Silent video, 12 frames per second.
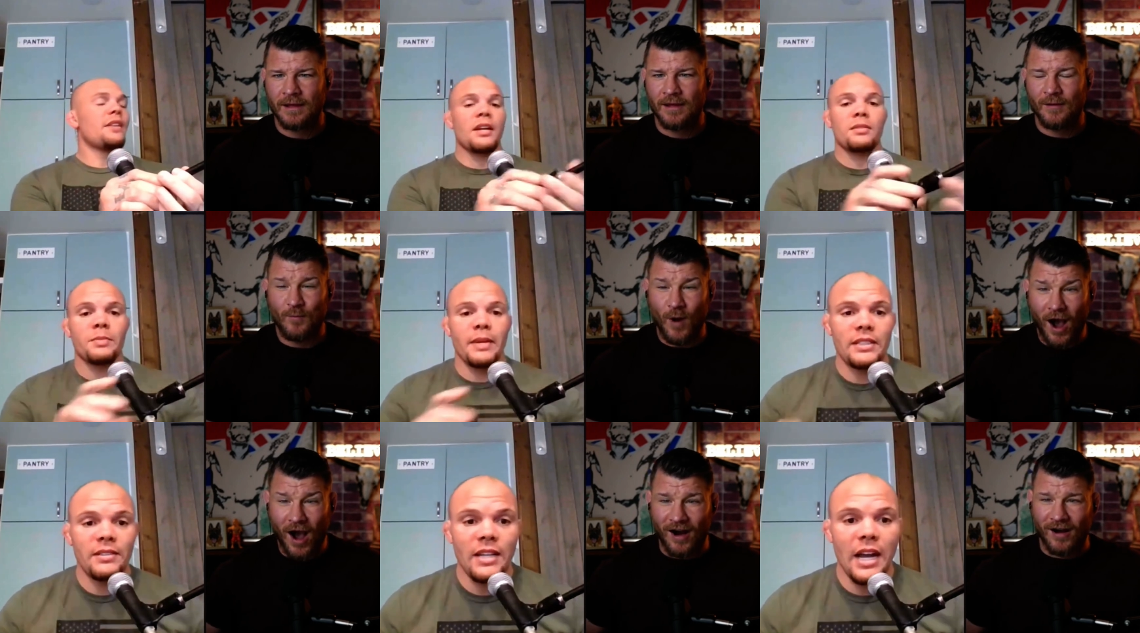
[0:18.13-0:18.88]
Speaker 1: I thought I was
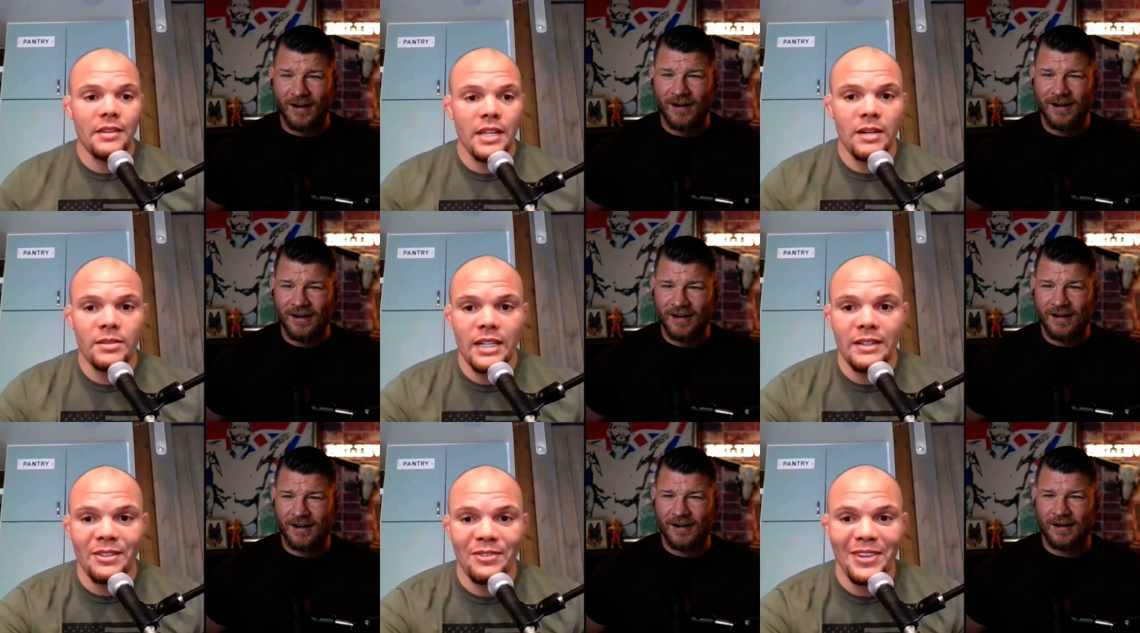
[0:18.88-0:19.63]
about to. I thought I was
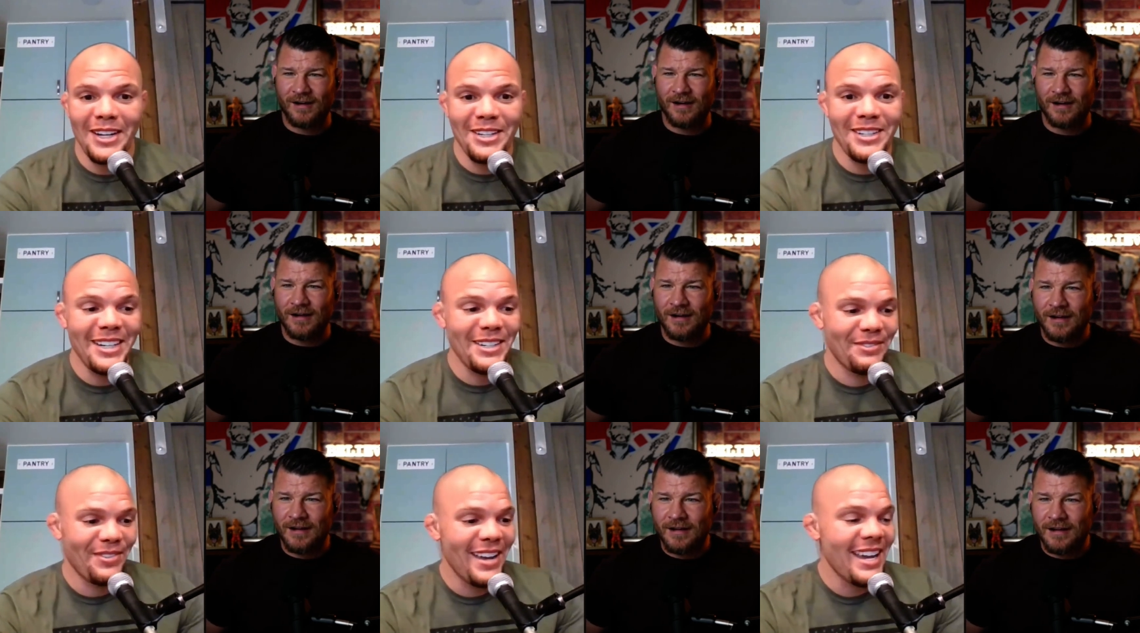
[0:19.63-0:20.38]
gonna have to fucking get in
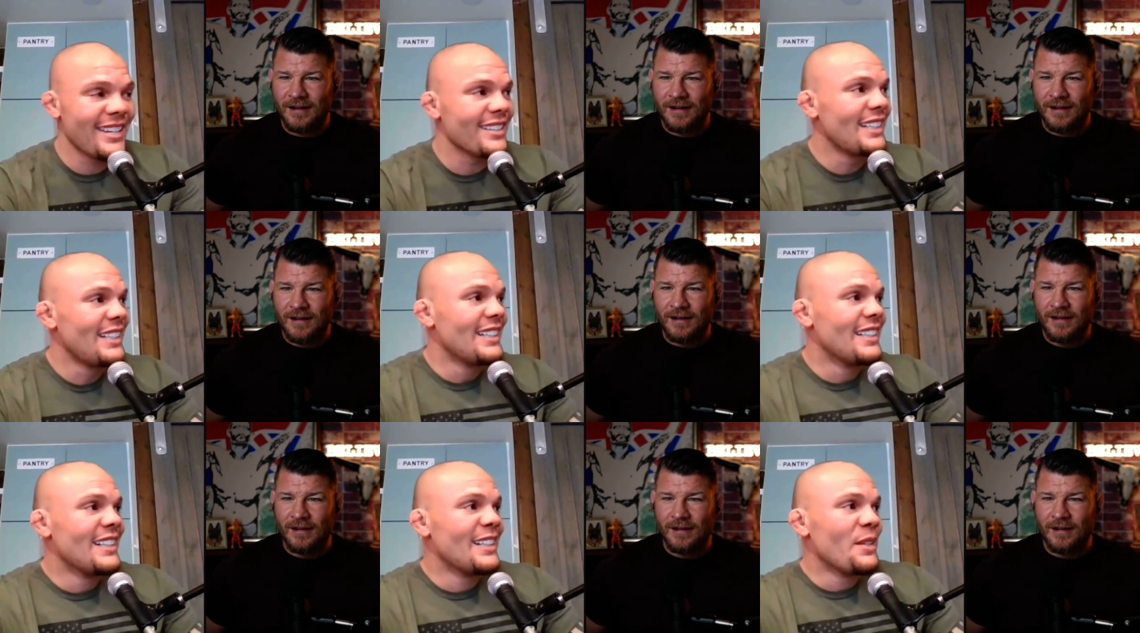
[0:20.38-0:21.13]
a fight.
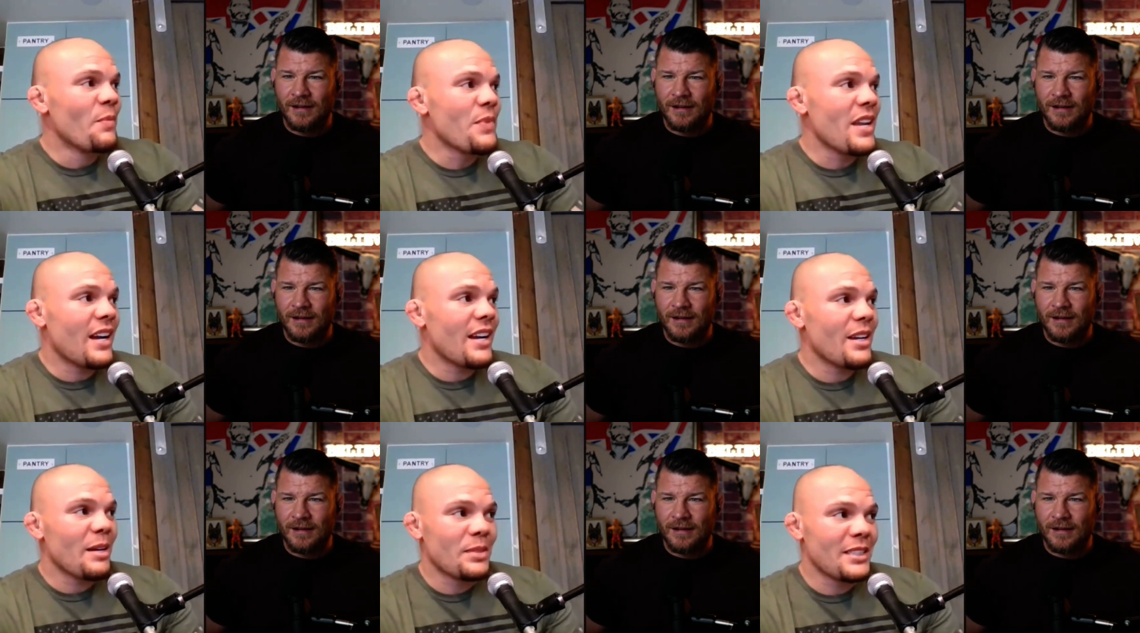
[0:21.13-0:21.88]

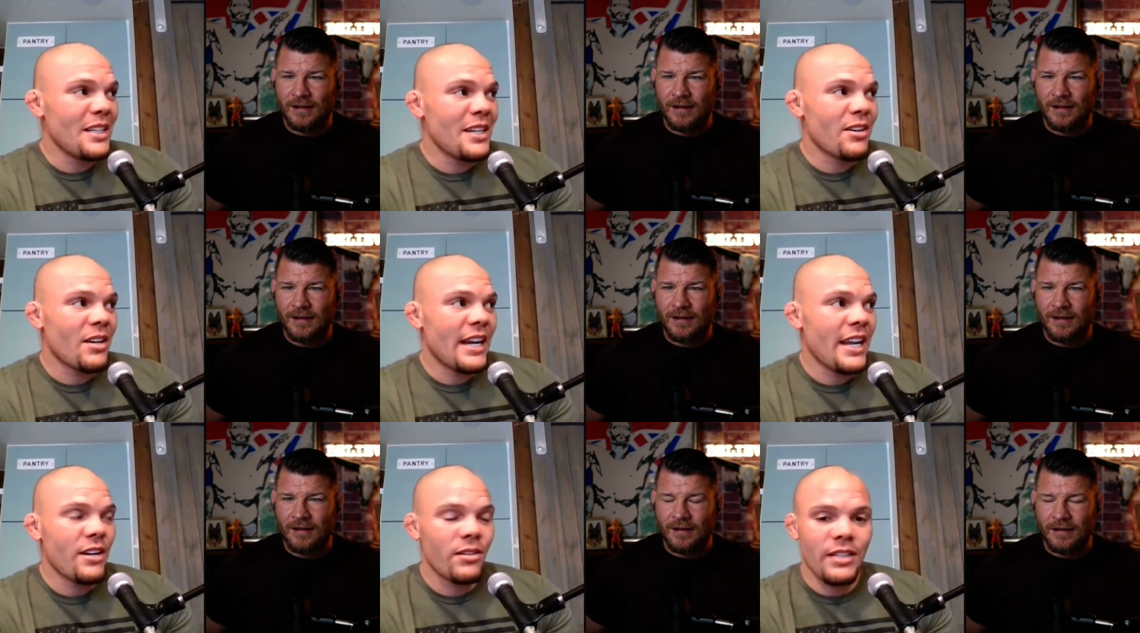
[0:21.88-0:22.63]
I, I'm sitting here and I
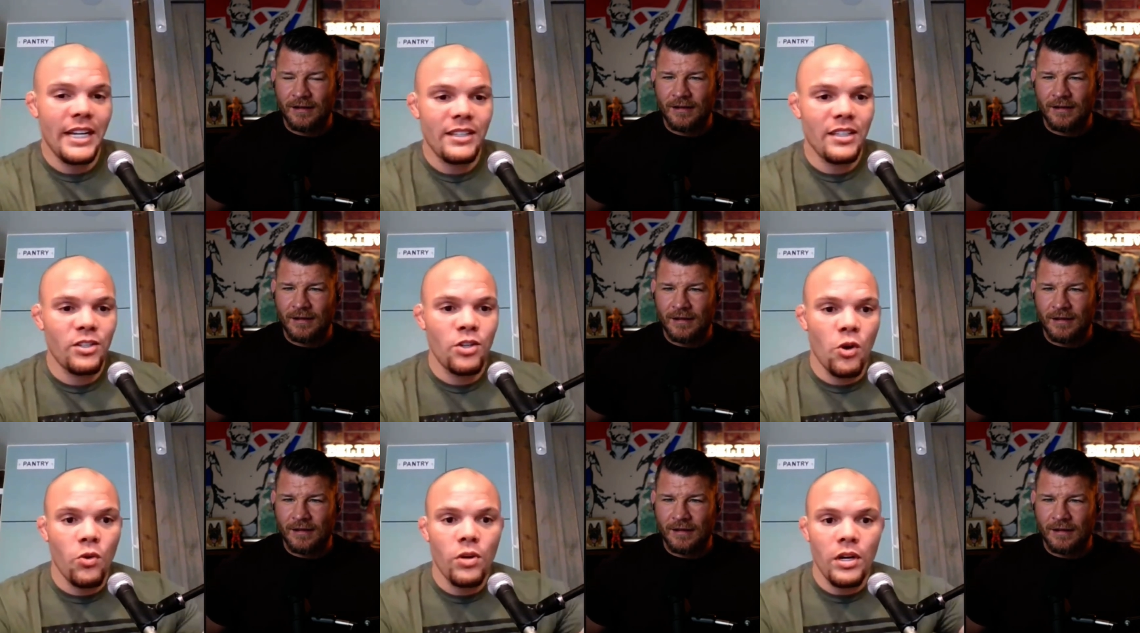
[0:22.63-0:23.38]
hear like the
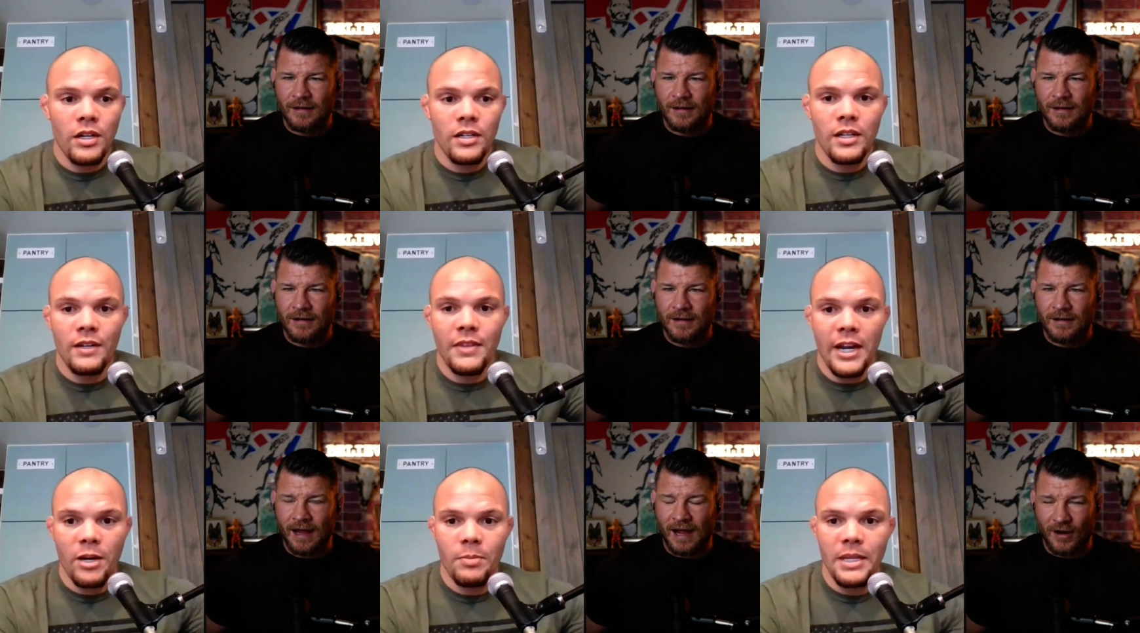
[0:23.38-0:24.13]
door of
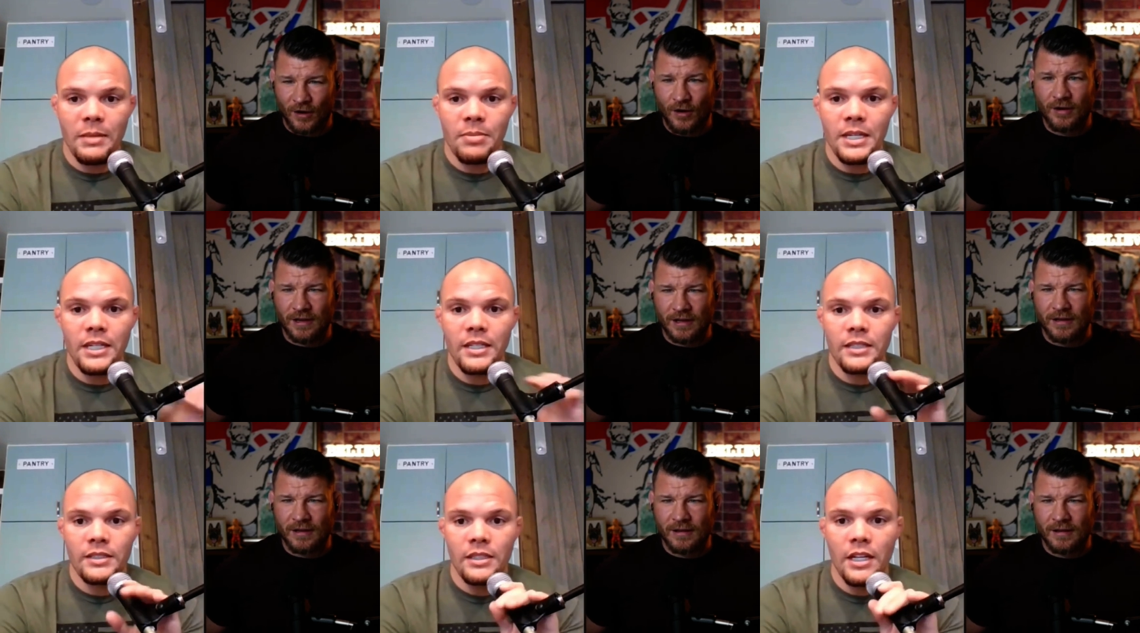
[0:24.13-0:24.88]
the I
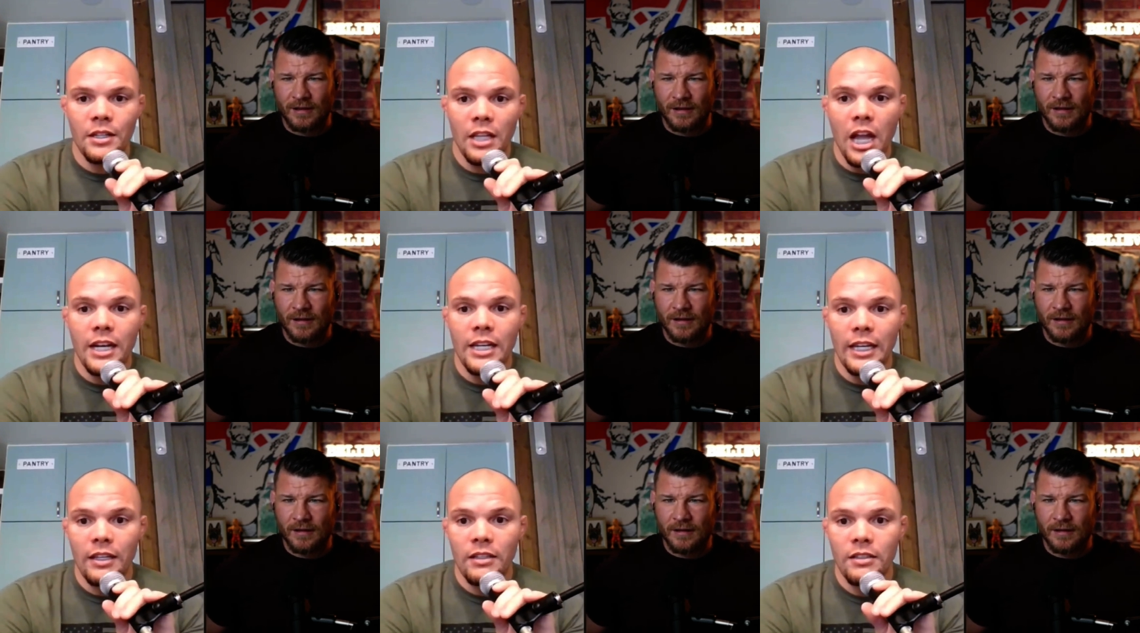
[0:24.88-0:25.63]
Airbnb is
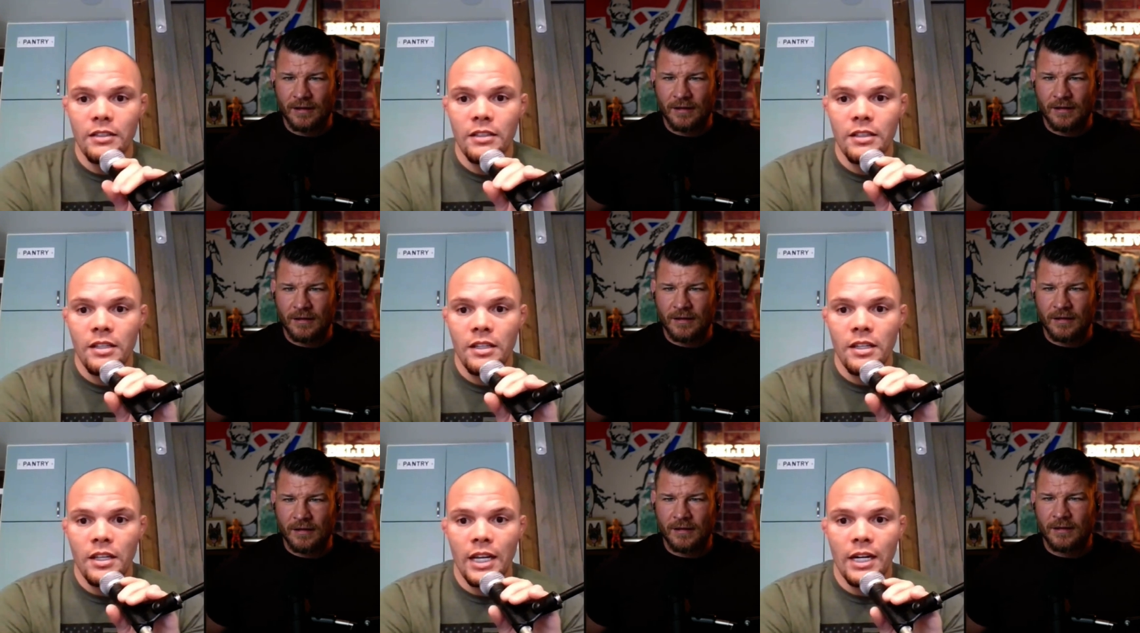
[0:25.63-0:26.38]
unlocking,
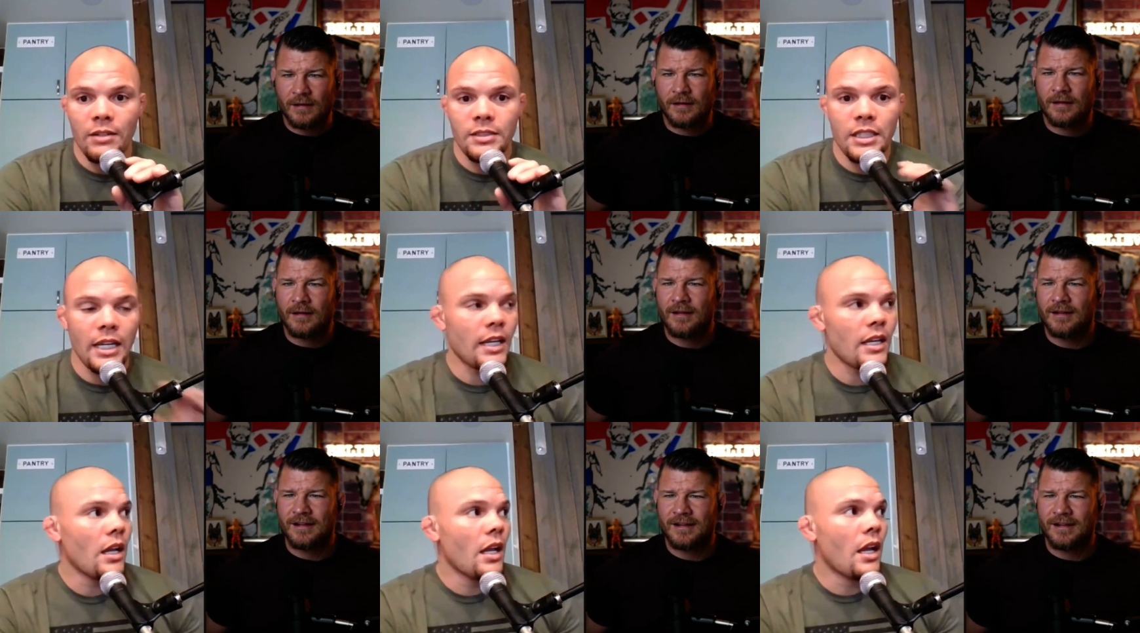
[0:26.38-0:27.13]
and I was like,